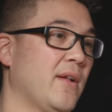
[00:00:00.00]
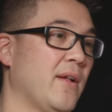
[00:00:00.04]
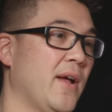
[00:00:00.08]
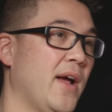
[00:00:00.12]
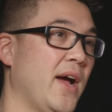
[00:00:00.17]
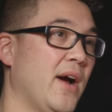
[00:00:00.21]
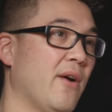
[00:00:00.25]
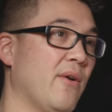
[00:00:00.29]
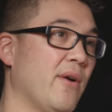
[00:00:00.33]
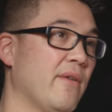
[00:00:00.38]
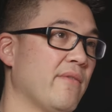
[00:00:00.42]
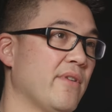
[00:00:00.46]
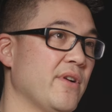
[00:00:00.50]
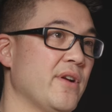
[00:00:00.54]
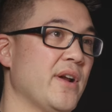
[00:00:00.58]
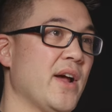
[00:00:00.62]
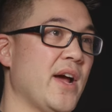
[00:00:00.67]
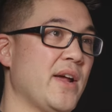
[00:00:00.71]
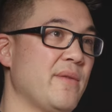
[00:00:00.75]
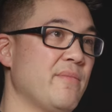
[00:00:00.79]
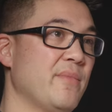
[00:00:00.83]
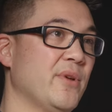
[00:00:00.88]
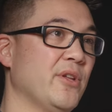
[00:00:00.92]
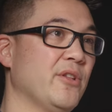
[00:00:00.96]
However,
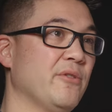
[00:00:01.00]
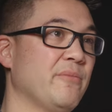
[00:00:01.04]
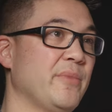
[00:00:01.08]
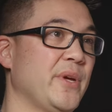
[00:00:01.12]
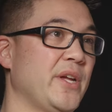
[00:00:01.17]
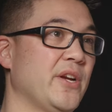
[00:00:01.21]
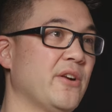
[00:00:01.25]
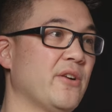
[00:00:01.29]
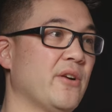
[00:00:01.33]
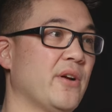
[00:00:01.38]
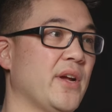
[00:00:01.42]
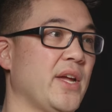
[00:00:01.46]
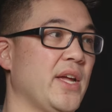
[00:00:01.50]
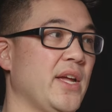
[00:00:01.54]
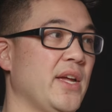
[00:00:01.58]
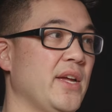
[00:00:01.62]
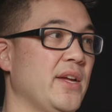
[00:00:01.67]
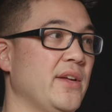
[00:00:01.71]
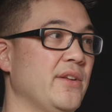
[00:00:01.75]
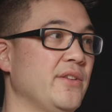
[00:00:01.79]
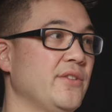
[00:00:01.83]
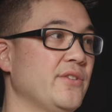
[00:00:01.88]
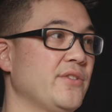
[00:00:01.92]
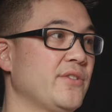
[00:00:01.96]
9mm
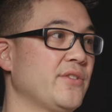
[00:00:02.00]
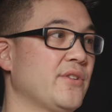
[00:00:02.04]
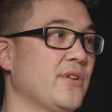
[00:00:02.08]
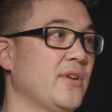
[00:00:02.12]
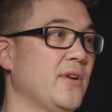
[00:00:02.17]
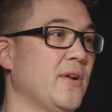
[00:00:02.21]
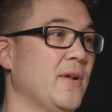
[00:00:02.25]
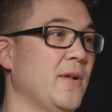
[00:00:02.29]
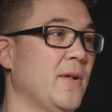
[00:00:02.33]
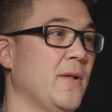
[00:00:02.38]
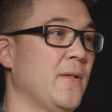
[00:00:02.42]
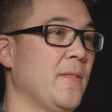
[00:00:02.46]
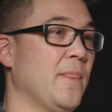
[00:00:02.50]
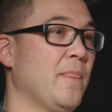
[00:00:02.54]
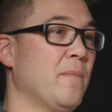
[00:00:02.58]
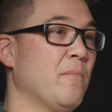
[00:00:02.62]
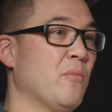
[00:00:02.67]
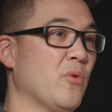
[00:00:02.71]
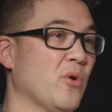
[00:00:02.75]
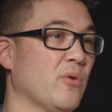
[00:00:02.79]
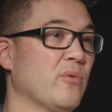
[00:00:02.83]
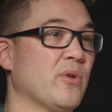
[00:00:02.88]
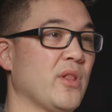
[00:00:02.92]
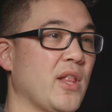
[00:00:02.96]
is
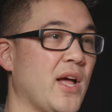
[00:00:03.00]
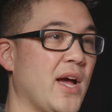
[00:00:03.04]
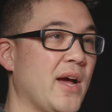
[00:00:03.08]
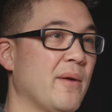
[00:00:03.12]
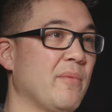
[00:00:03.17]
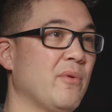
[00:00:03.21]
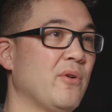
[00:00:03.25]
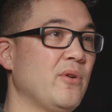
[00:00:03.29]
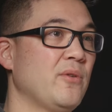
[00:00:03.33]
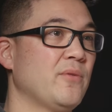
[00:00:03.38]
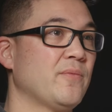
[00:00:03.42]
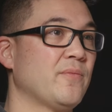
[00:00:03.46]
more reliable,